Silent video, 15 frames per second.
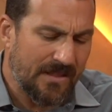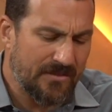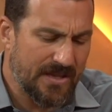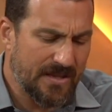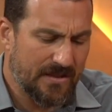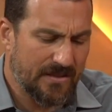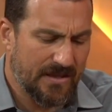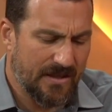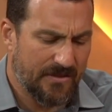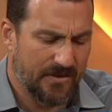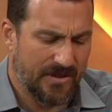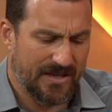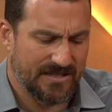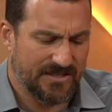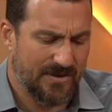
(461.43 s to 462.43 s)
The other
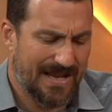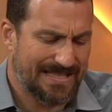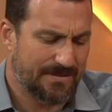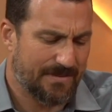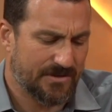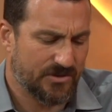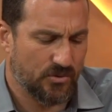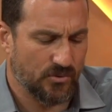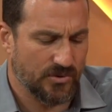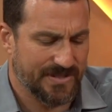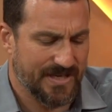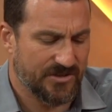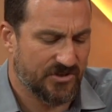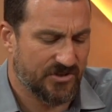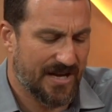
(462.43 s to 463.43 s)
thing, because you asked about
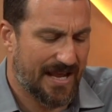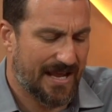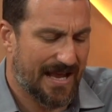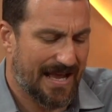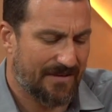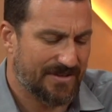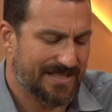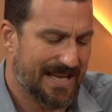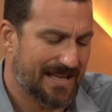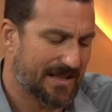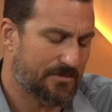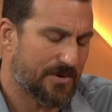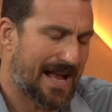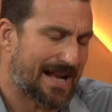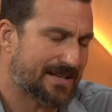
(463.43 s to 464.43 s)
tools each day, I have a
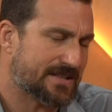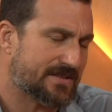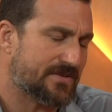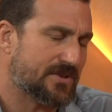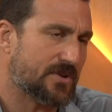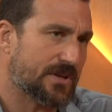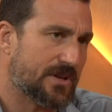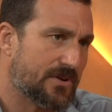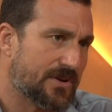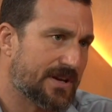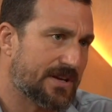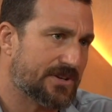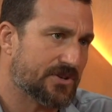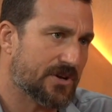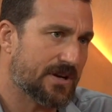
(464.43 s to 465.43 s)
daily practice of doing Yoga
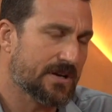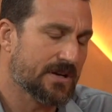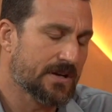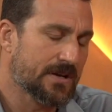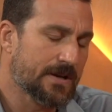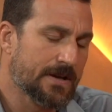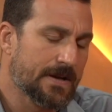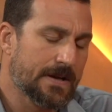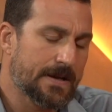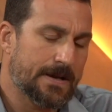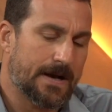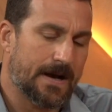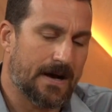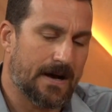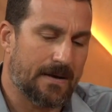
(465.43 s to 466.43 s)
Nidra.
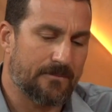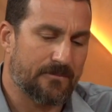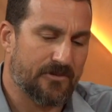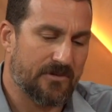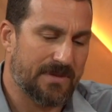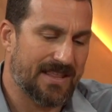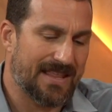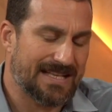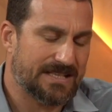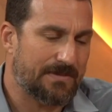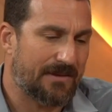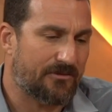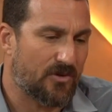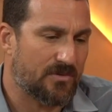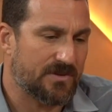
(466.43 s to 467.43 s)
For me, that's
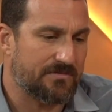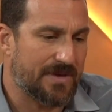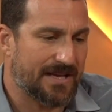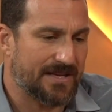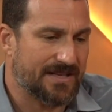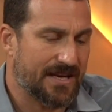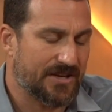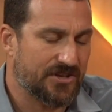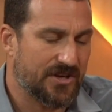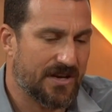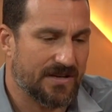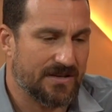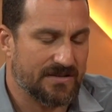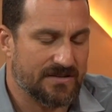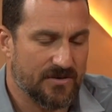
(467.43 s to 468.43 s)
my form of meditation
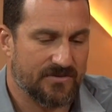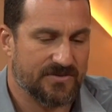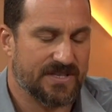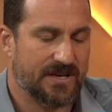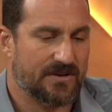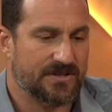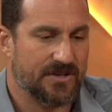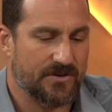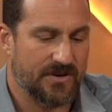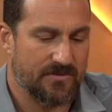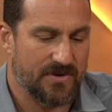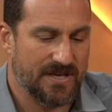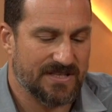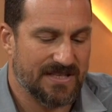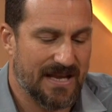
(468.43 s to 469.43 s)
and sort of serotonin
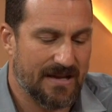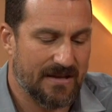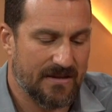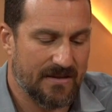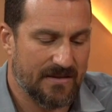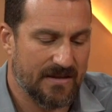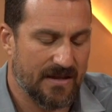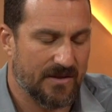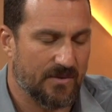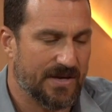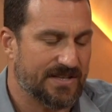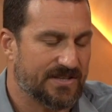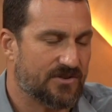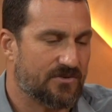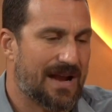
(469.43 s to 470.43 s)
reset. The other
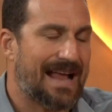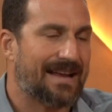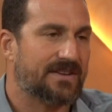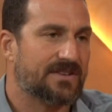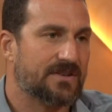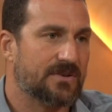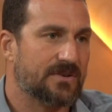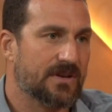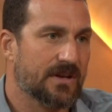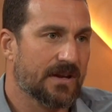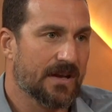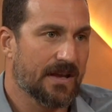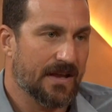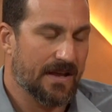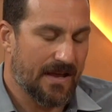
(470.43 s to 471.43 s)
one is gratitude.
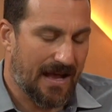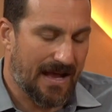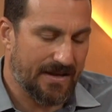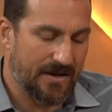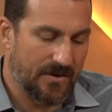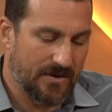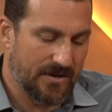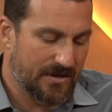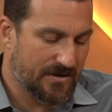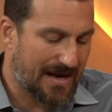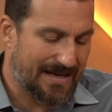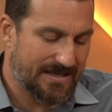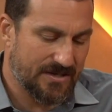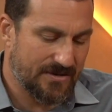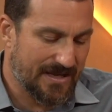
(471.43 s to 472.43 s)
I know
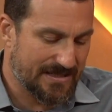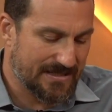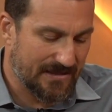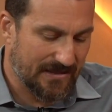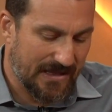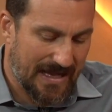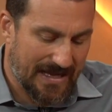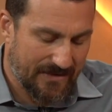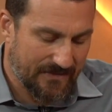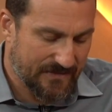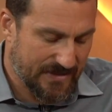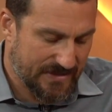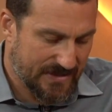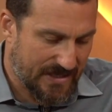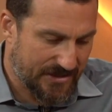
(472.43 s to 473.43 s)
gratitude gets a lot of
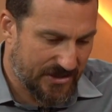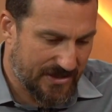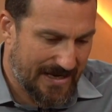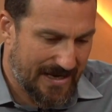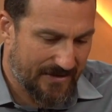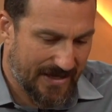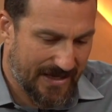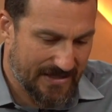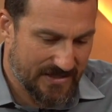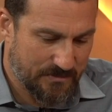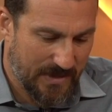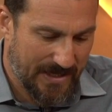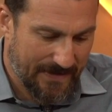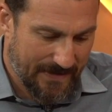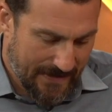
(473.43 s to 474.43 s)
discussion nowadays,
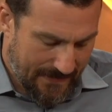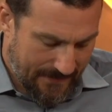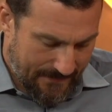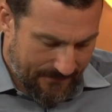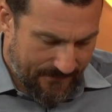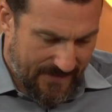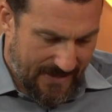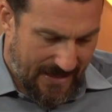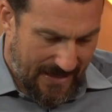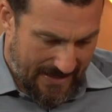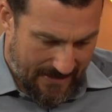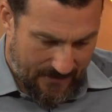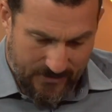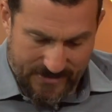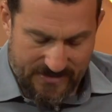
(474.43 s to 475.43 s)
but
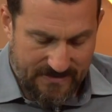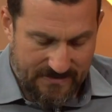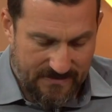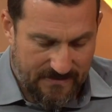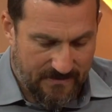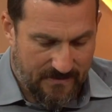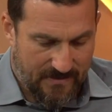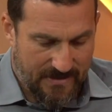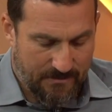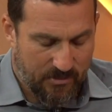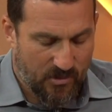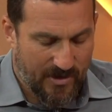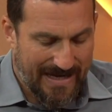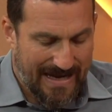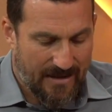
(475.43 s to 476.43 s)
I always want to
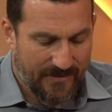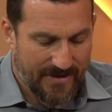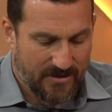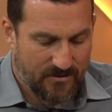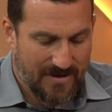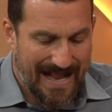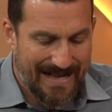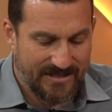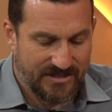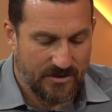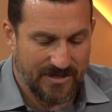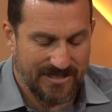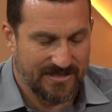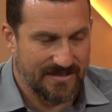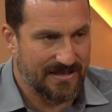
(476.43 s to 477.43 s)
point out that
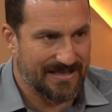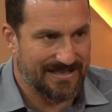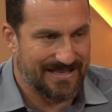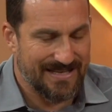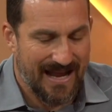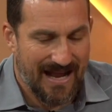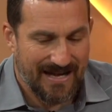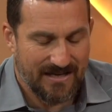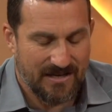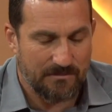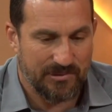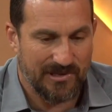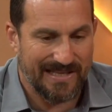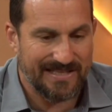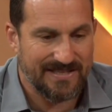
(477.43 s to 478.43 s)
gratitude is, it's not
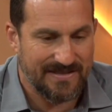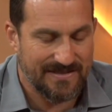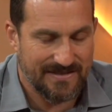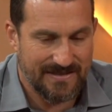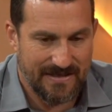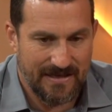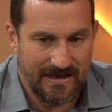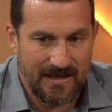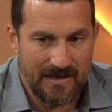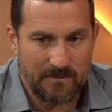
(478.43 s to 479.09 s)
complacency.